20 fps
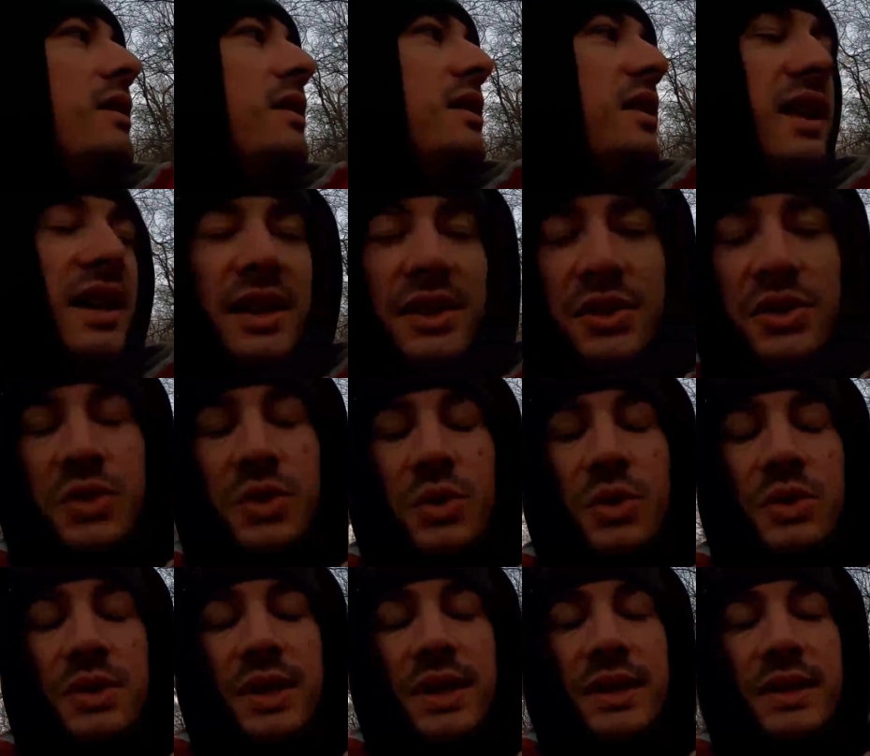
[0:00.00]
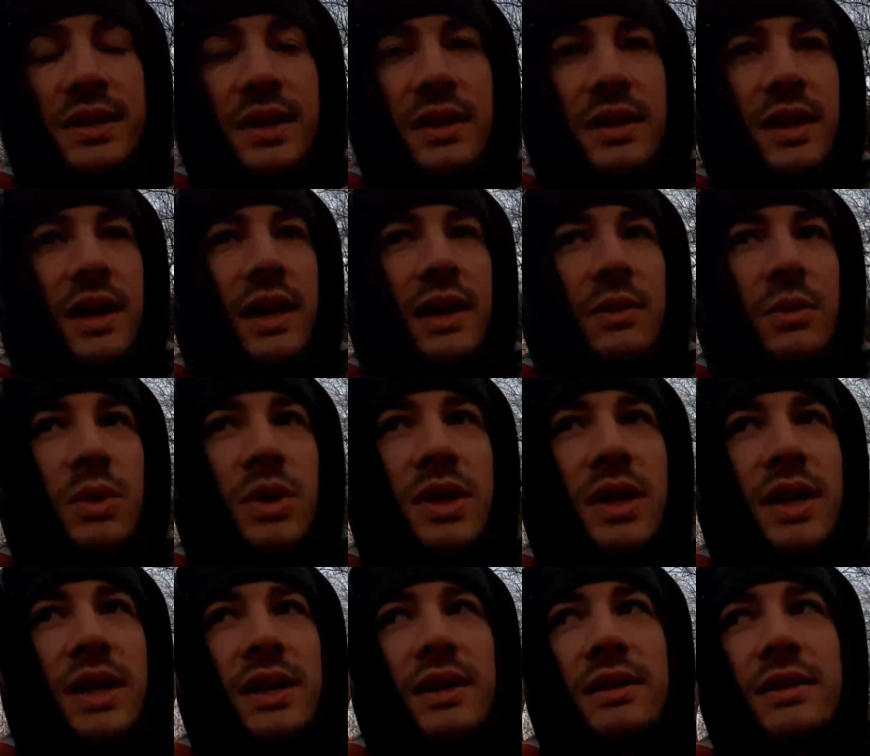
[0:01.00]
And like as soon as I said that, we
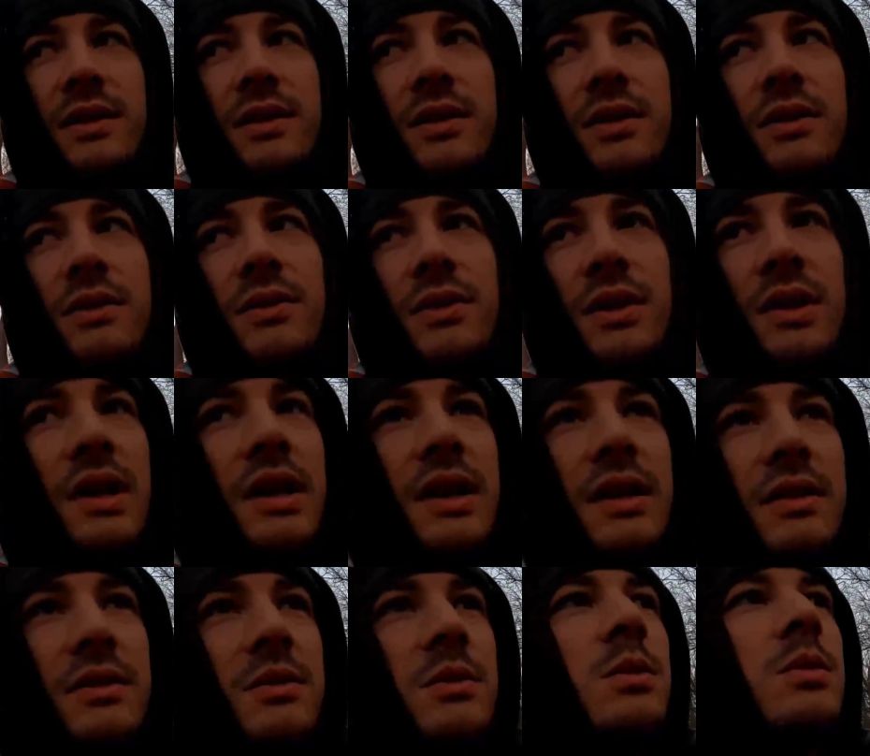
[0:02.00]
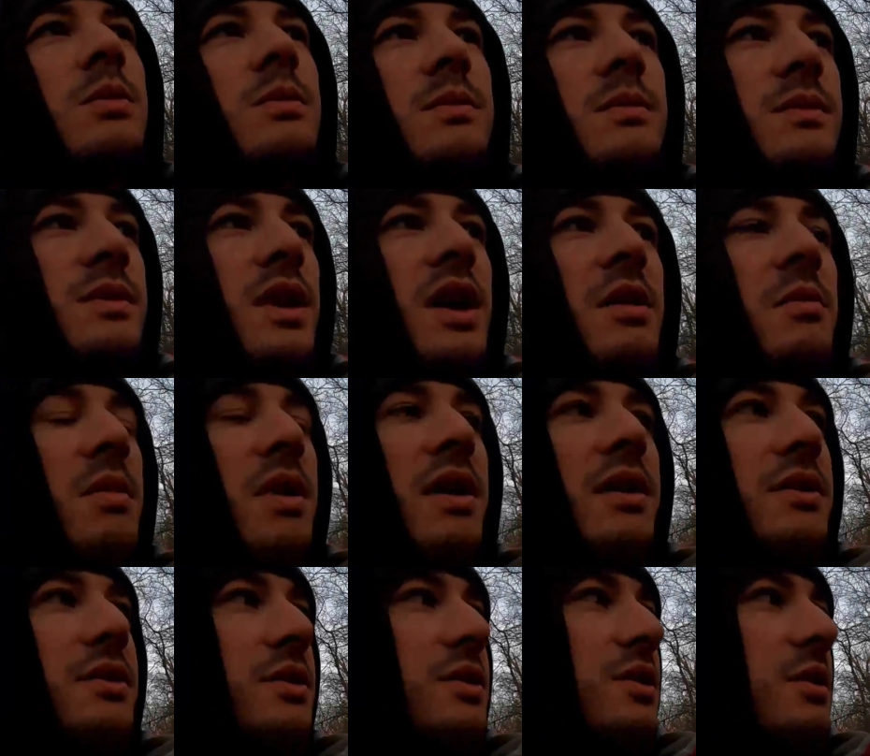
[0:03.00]
hit dirt for like 10
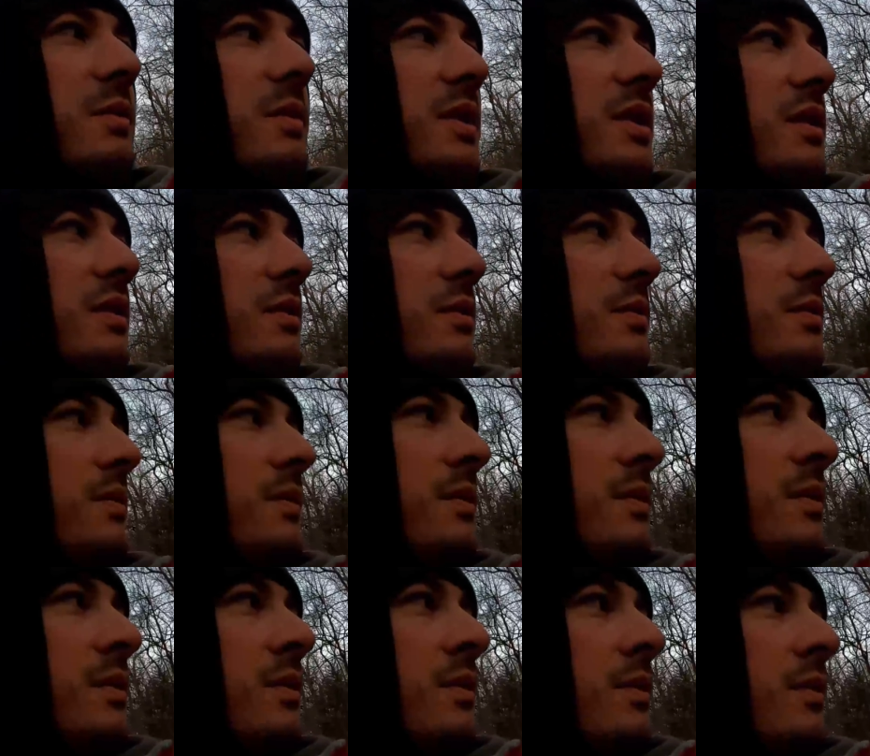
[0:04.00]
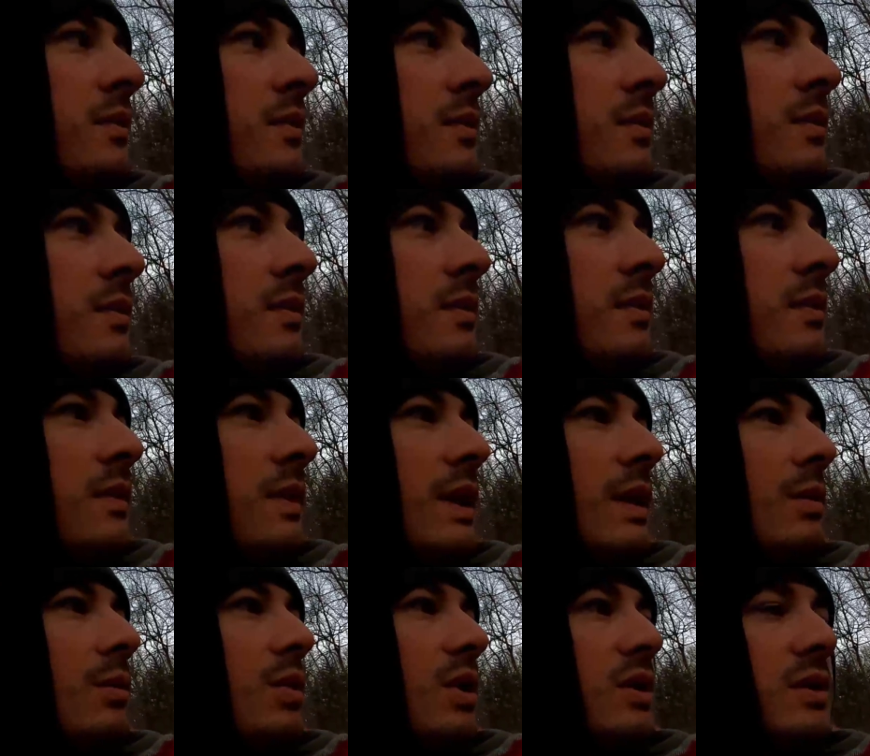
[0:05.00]
miles or something.
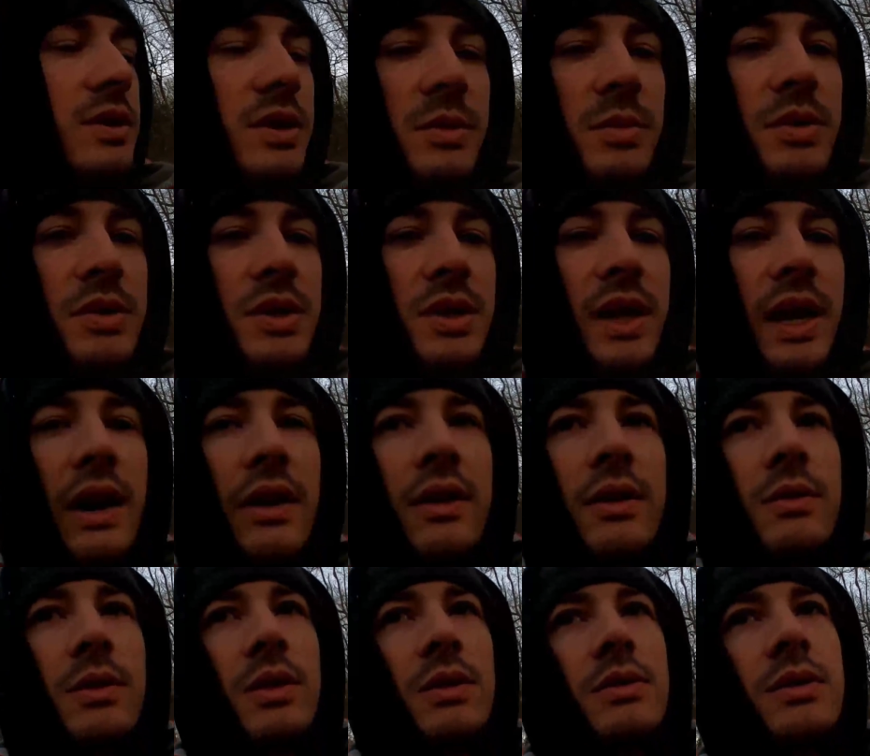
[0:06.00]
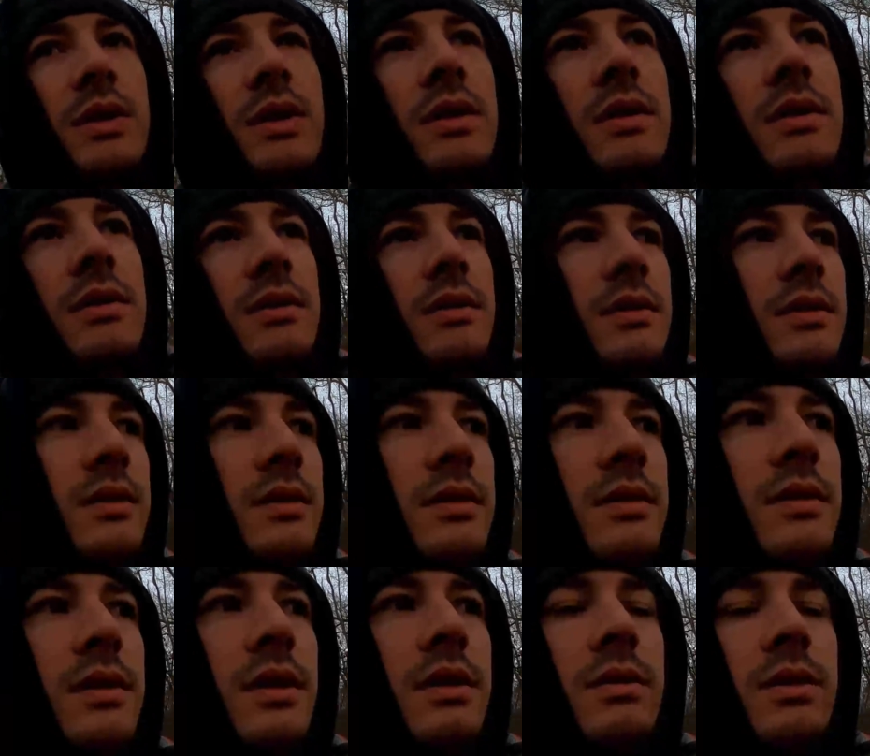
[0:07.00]
But it's just a bunch of county road dirt
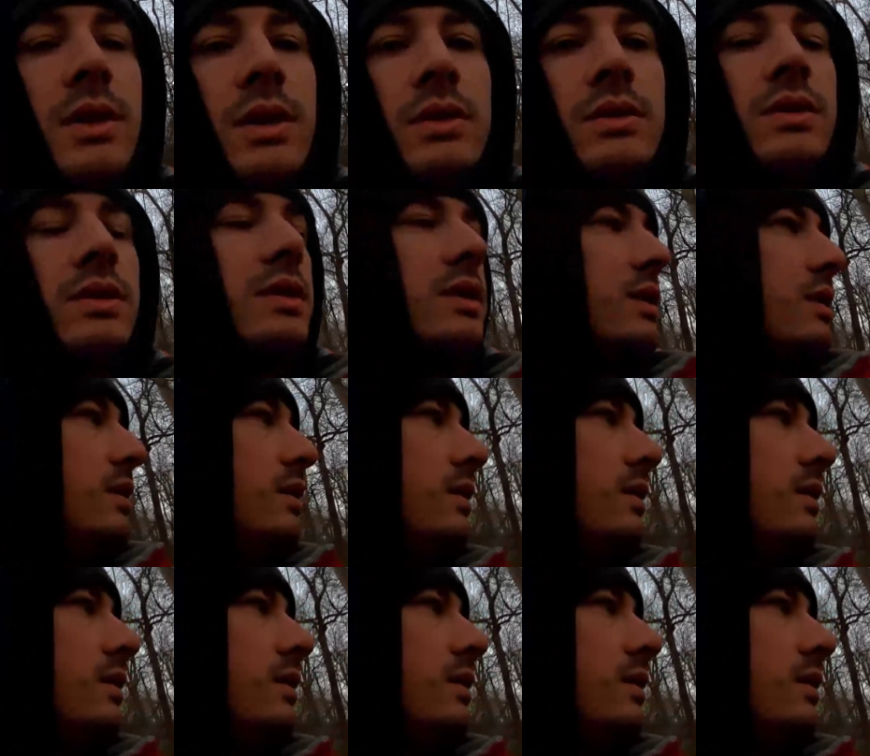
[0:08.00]
roads.